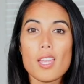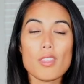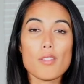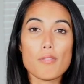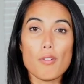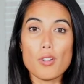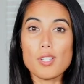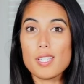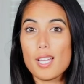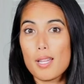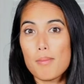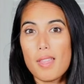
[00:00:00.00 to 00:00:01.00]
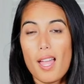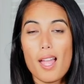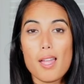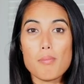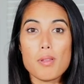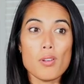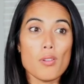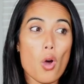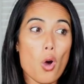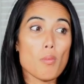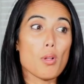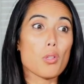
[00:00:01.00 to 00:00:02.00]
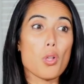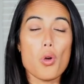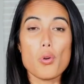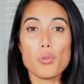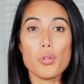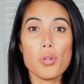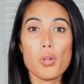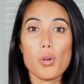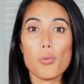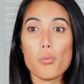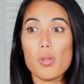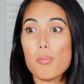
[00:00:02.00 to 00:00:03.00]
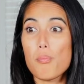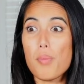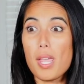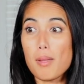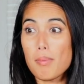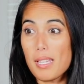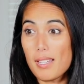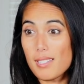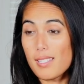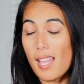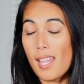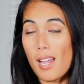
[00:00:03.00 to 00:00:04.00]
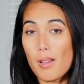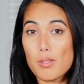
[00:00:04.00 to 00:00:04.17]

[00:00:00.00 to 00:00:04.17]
the first time that I had been home alone with babies, and